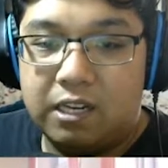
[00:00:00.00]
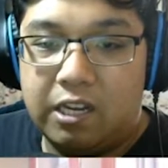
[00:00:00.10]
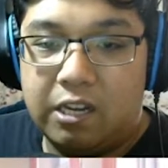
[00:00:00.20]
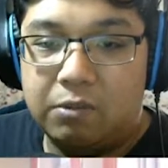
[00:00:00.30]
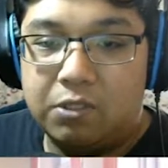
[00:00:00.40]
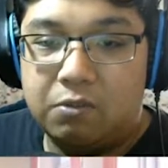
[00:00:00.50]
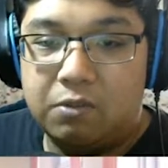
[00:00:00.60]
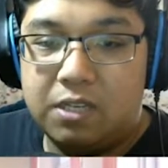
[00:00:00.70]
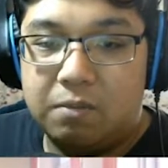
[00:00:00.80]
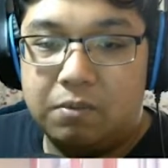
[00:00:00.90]
It was too
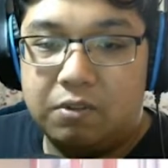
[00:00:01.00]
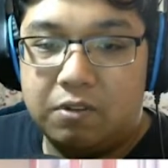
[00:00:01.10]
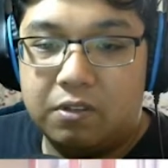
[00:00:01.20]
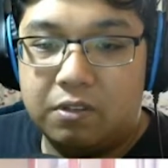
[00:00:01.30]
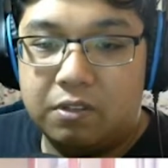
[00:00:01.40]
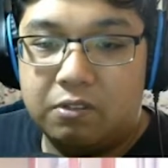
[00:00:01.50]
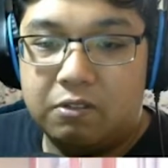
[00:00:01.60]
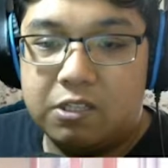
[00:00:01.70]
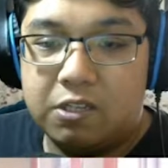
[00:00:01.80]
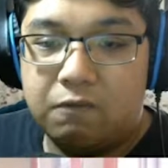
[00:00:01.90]
deep.
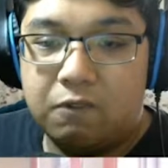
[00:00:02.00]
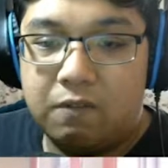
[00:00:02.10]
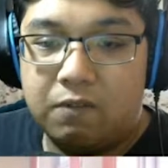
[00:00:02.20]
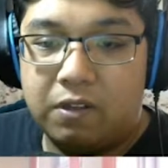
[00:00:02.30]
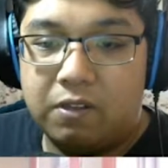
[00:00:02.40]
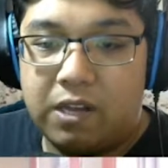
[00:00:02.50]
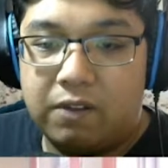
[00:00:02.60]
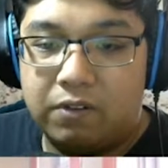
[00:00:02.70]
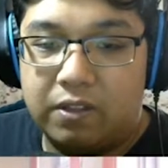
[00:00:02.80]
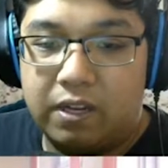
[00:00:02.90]
Stretching forever into
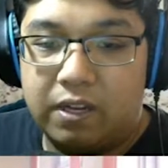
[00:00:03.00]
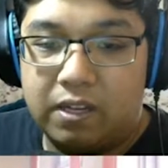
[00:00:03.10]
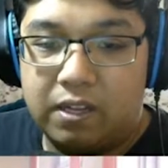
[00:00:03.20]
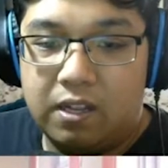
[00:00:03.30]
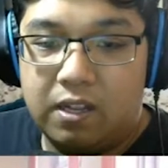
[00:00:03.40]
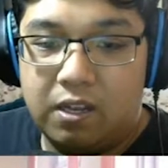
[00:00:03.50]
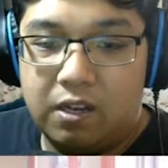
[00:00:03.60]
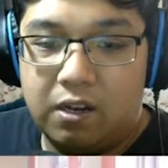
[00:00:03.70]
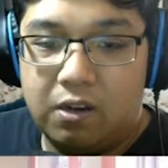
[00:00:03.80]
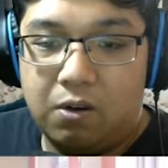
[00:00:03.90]
everything.
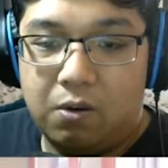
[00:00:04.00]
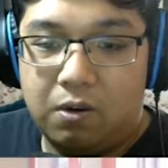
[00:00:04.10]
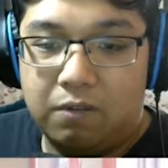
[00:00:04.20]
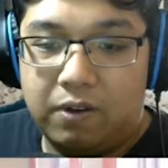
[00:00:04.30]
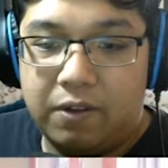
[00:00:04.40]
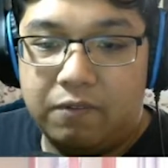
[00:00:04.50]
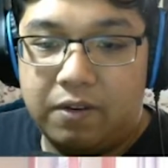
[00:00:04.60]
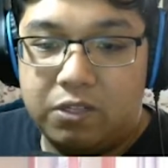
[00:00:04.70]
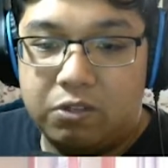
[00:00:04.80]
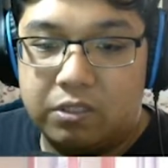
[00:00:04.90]
A hole of
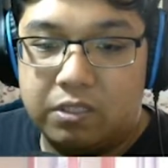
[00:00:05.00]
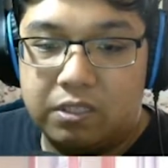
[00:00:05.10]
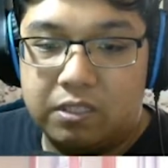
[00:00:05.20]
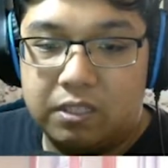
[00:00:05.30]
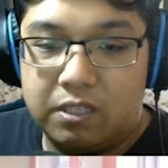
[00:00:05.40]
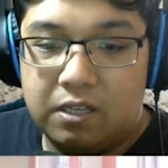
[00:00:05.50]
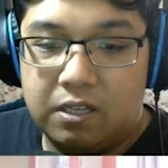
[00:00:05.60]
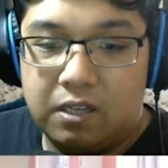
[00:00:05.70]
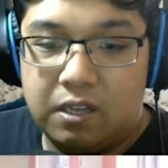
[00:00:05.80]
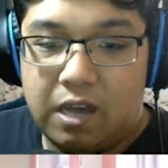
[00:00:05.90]
infinite choices.
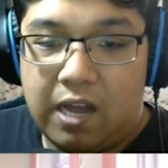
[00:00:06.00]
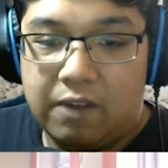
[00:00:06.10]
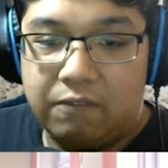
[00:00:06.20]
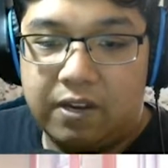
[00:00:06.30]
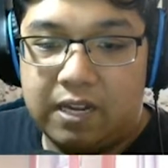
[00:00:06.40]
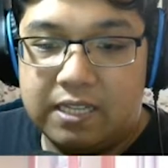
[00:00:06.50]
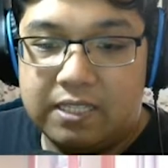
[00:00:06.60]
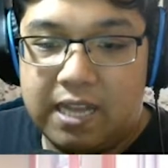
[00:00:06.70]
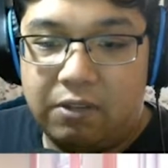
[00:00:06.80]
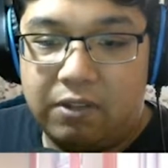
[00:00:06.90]
I realize
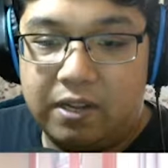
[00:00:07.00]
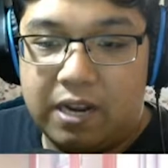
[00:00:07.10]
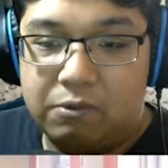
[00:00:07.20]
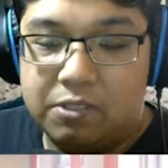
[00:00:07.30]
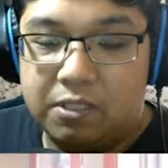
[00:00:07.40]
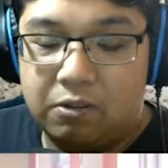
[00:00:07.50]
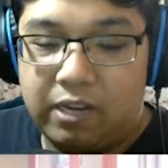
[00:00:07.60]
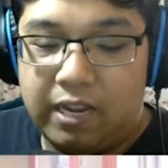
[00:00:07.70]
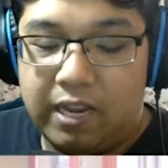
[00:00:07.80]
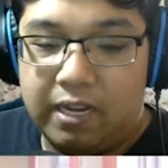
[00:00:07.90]
now that I wasn't
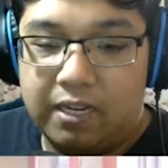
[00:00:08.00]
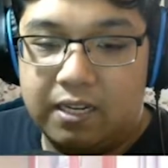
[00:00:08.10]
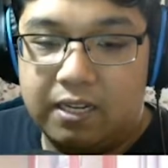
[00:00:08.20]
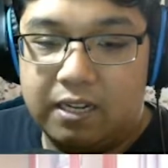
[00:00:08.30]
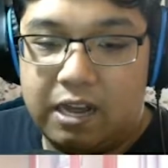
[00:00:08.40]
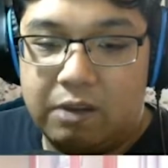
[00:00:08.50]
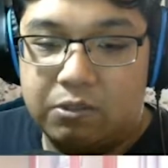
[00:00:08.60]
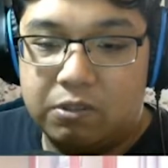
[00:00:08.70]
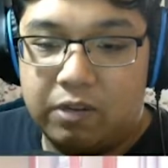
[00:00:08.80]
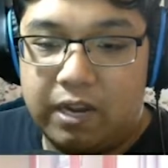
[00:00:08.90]
looking in. I
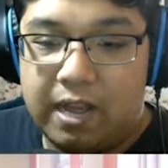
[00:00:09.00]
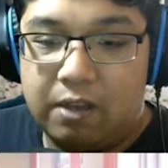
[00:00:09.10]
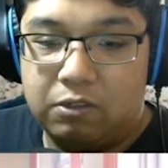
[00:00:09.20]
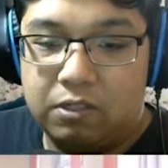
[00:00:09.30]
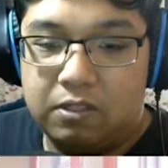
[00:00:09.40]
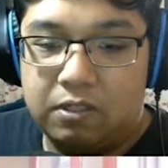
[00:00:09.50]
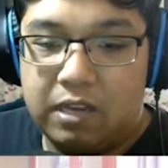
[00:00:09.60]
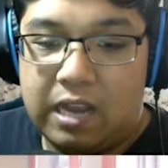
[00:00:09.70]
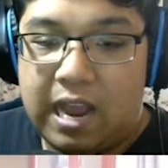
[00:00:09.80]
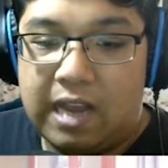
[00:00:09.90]
was looking out.
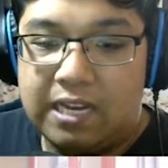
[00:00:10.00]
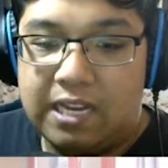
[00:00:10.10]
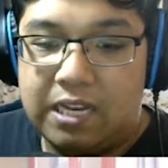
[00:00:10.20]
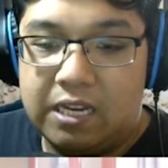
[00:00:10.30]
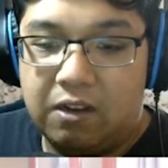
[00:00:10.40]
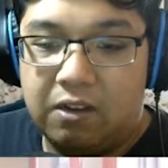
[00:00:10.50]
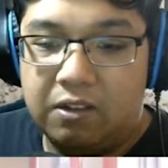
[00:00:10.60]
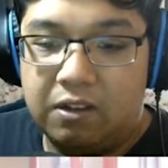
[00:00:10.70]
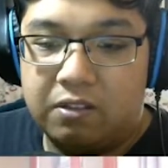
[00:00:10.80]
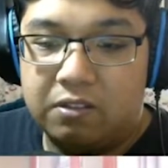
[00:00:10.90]
And he, on the
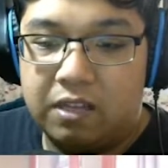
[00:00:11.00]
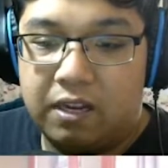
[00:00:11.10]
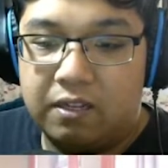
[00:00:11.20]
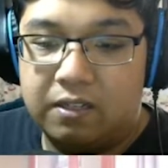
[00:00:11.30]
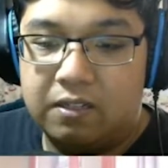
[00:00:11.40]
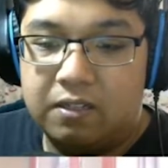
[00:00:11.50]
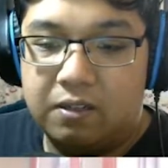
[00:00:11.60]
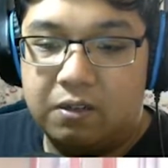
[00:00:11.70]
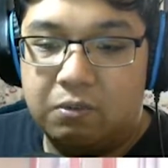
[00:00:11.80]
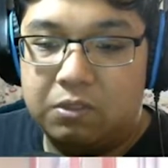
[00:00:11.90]
other side,
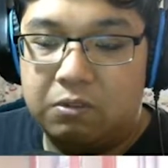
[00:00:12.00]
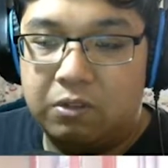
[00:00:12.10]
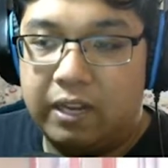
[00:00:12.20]
was looking